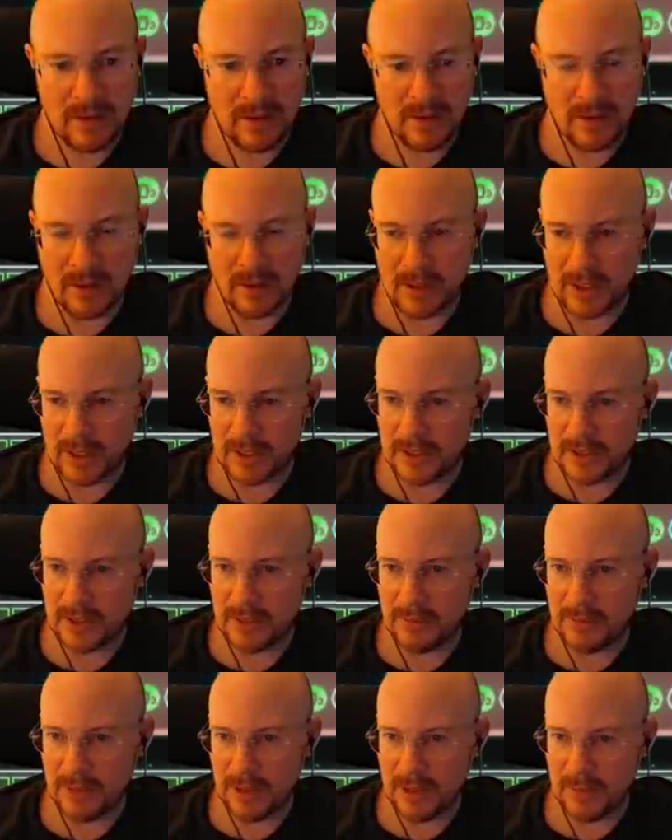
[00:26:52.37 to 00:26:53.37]
Okay, didn't
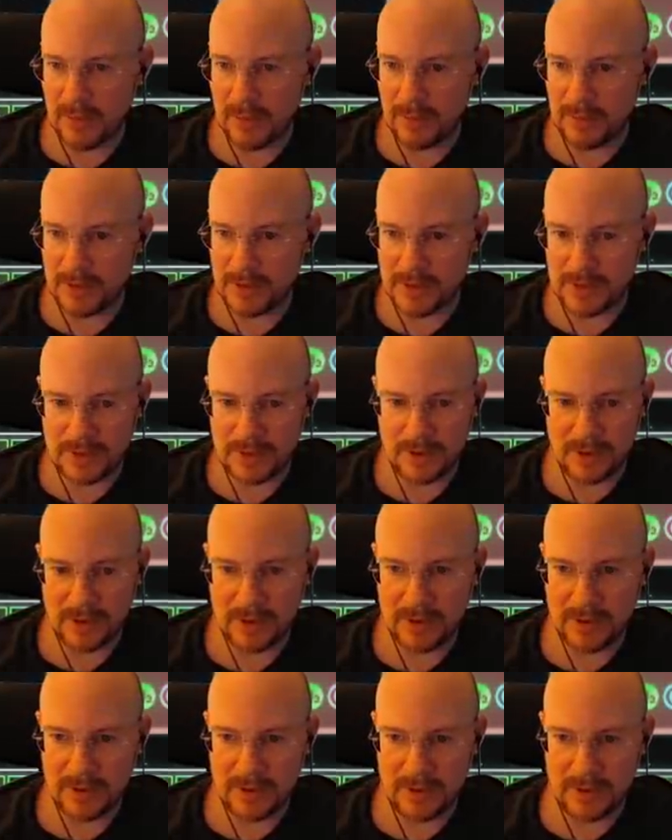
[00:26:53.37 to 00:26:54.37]
hit my weapons.
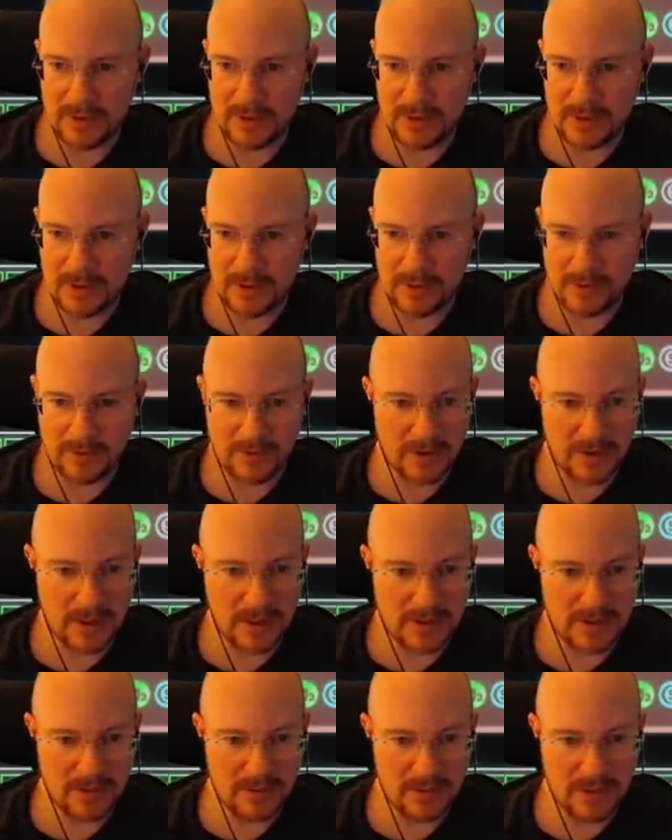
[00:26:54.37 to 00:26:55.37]
Good. So if he
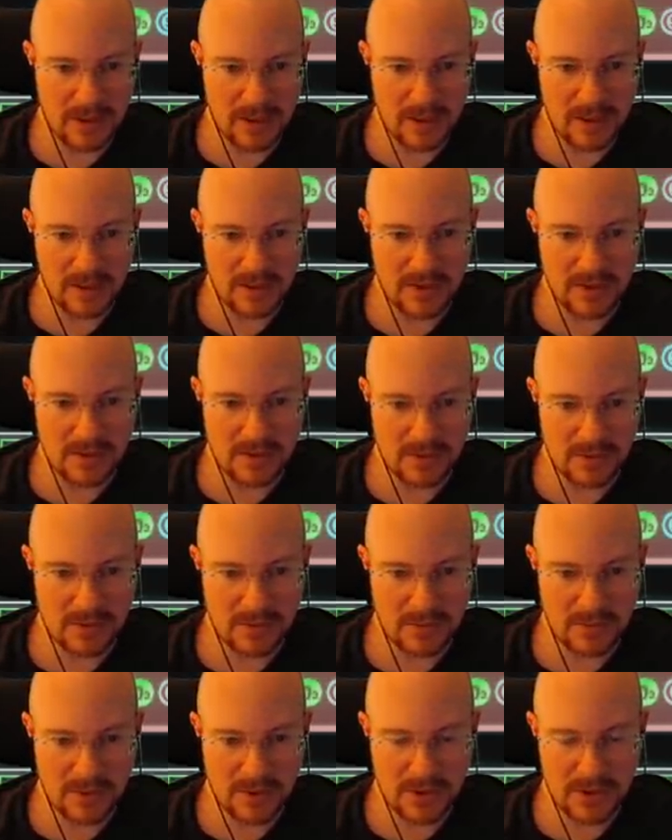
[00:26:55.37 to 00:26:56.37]
has no dodge,
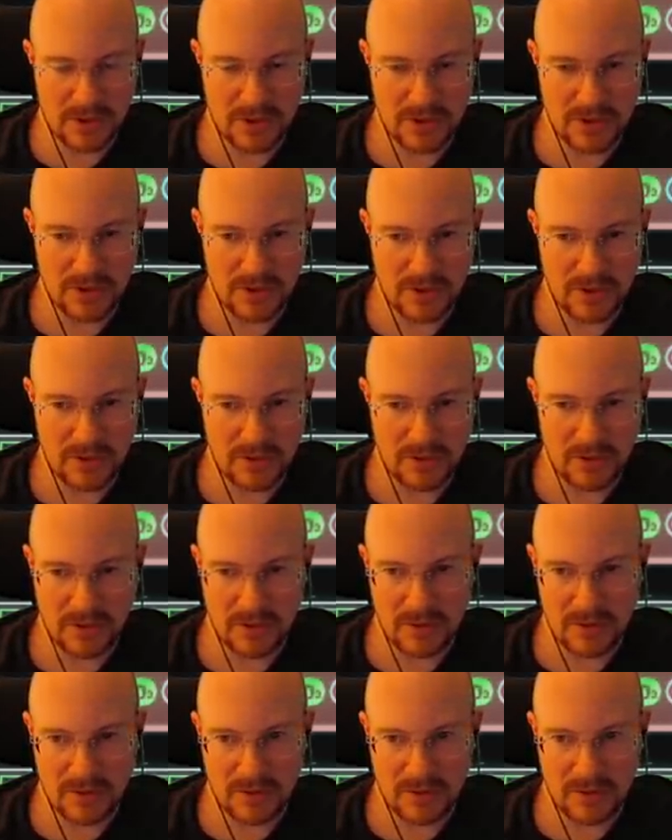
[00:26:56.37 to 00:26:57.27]
we should